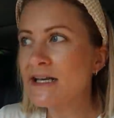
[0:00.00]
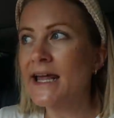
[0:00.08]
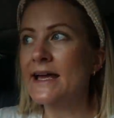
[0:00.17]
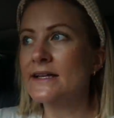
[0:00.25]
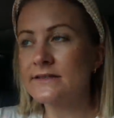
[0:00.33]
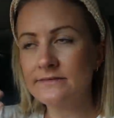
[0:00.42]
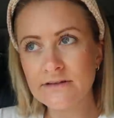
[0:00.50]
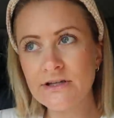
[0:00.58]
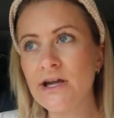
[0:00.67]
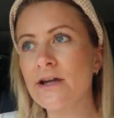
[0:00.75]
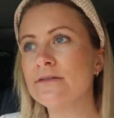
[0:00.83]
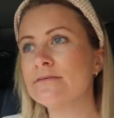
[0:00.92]
to let,
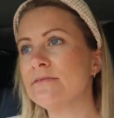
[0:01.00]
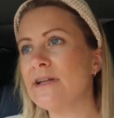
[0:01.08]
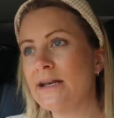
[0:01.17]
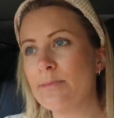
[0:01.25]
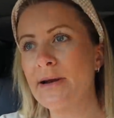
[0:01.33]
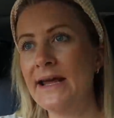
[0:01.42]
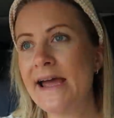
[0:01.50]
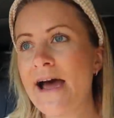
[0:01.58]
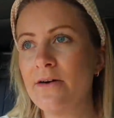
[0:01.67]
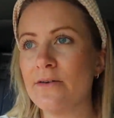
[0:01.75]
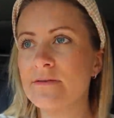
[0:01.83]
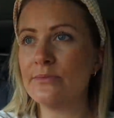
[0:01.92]
you know, let it play out.